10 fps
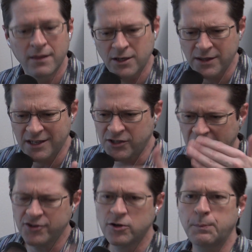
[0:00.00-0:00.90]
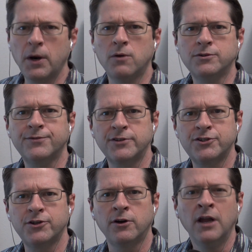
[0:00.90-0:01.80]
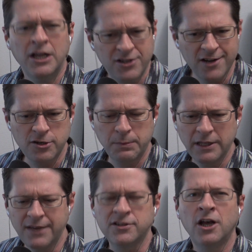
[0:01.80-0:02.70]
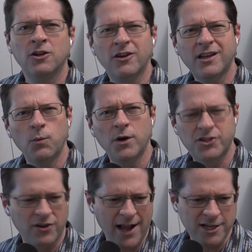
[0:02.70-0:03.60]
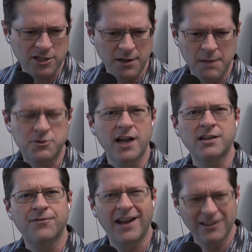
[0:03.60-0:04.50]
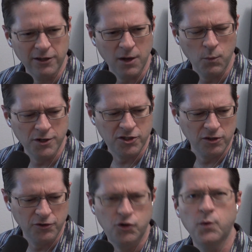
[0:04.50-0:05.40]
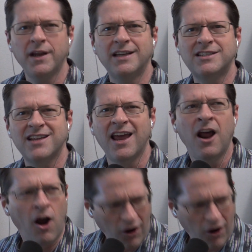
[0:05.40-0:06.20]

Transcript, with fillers: then, then change your approach for sure. Change your beliefs. Look at what you're actually objectifying. Look at what you're doing inside.